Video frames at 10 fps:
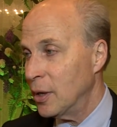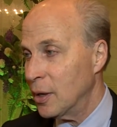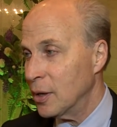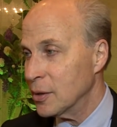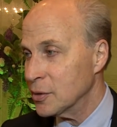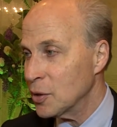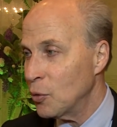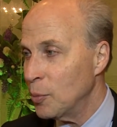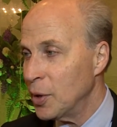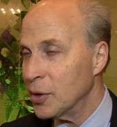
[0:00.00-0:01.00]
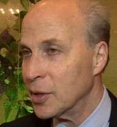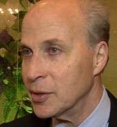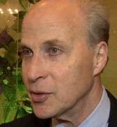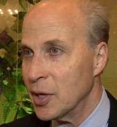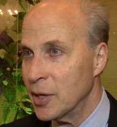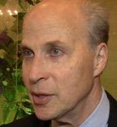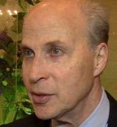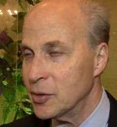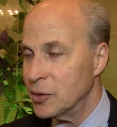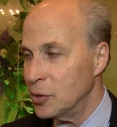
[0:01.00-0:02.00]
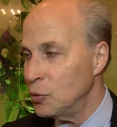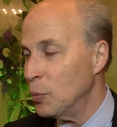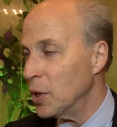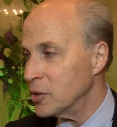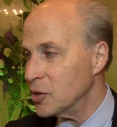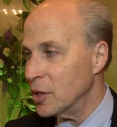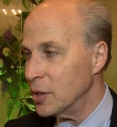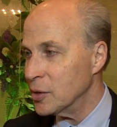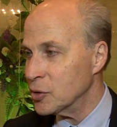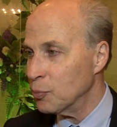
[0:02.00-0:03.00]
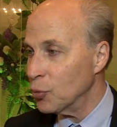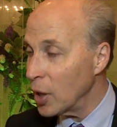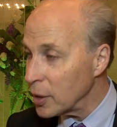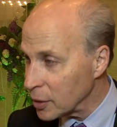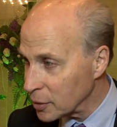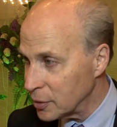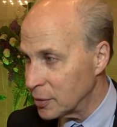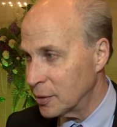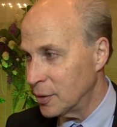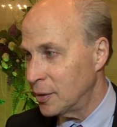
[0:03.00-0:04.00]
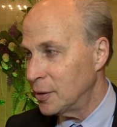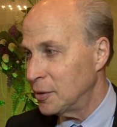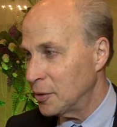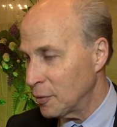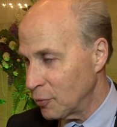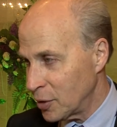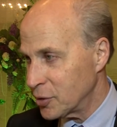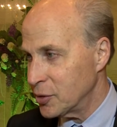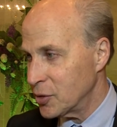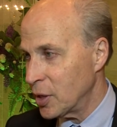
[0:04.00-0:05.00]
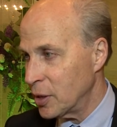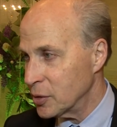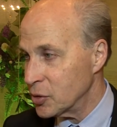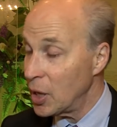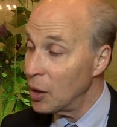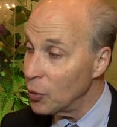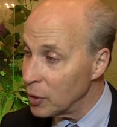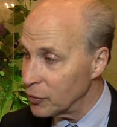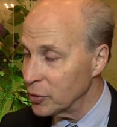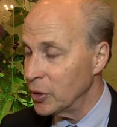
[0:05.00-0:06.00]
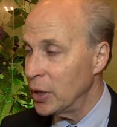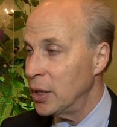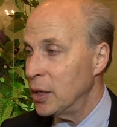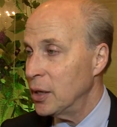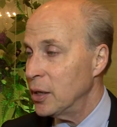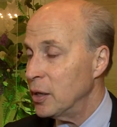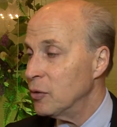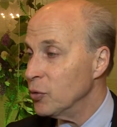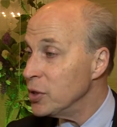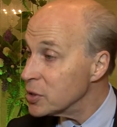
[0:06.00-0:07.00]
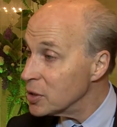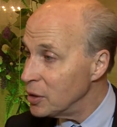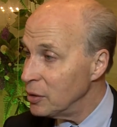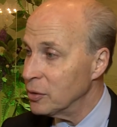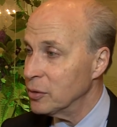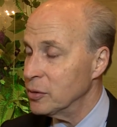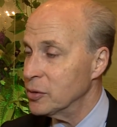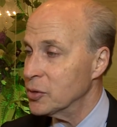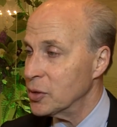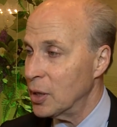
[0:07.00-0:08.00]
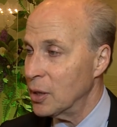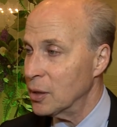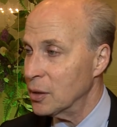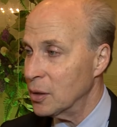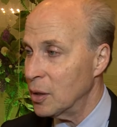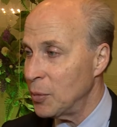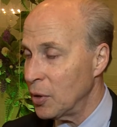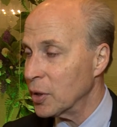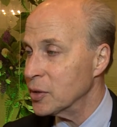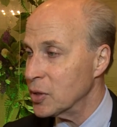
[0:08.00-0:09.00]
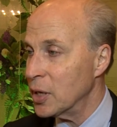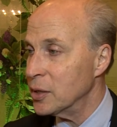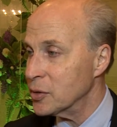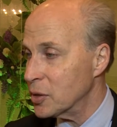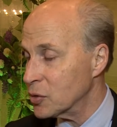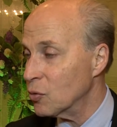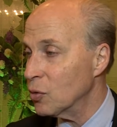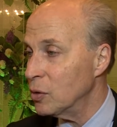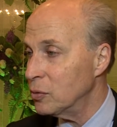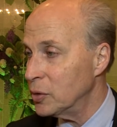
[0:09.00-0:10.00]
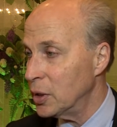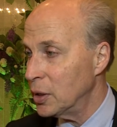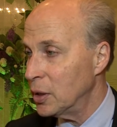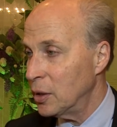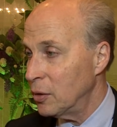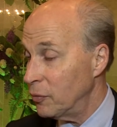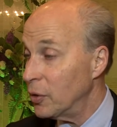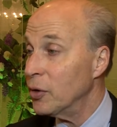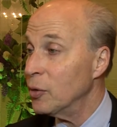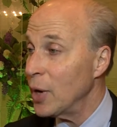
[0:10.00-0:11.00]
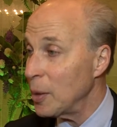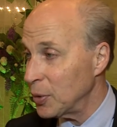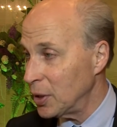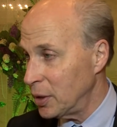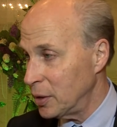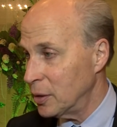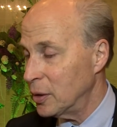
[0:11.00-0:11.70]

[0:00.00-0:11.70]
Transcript: Uh, so American science, you might say, is a product of Russian science. However, in recent years, uh, American science has grown very rapidly.